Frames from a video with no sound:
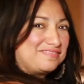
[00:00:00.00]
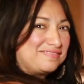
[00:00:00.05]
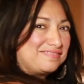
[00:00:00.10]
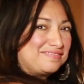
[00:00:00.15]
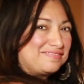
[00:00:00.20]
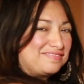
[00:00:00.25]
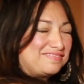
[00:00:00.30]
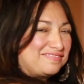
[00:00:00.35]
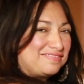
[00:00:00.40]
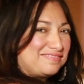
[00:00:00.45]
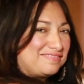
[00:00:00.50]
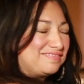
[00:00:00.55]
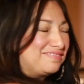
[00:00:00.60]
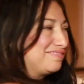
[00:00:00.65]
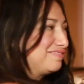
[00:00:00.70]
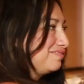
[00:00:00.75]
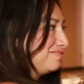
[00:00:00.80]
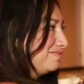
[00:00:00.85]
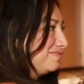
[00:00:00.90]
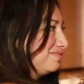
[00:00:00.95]

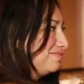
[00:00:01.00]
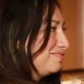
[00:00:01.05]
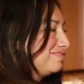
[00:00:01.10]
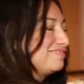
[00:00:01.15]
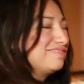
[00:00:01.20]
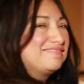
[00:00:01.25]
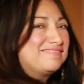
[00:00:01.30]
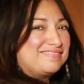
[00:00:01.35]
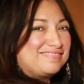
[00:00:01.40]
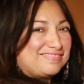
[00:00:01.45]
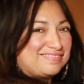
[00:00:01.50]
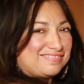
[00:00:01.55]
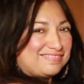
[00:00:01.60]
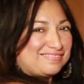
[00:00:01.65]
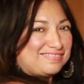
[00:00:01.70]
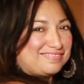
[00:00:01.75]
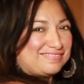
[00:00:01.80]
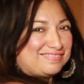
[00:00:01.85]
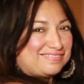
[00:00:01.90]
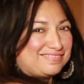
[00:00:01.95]

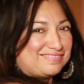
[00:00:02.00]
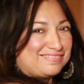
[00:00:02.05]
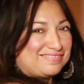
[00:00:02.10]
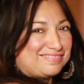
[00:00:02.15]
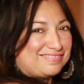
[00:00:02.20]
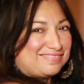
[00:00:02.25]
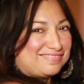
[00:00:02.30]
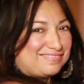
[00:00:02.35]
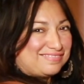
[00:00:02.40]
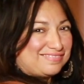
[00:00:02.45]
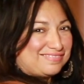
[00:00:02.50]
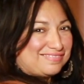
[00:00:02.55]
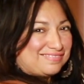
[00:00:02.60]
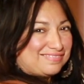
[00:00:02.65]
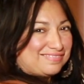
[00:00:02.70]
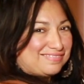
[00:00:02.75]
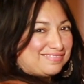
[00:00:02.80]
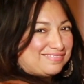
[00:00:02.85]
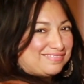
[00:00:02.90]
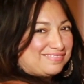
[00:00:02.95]

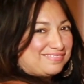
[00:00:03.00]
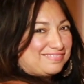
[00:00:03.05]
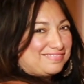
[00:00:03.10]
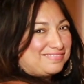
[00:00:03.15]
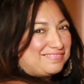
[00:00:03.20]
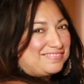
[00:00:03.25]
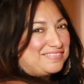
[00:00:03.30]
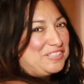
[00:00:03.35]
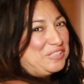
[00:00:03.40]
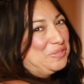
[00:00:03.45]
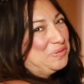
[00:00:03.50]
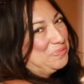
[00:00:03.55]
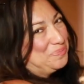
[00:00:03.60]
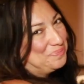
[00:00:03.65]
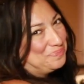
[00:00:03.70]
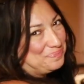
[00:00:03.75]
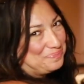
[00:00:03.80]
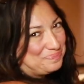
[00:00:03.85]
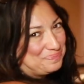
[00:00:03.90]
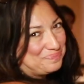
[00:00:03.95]

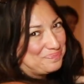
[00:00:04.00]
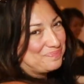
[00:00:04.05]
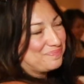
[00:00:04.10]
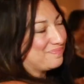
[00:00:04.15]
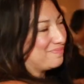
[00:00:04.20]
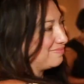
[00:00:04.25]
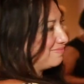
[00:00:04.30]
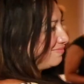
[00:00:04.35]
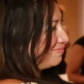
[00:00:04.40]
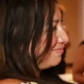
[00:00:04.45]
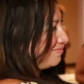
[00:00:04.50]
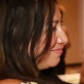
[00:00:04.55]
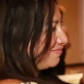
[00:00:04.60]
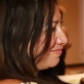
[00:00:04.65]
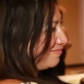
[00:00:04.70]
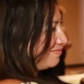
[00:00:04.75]
This person isn't speaking.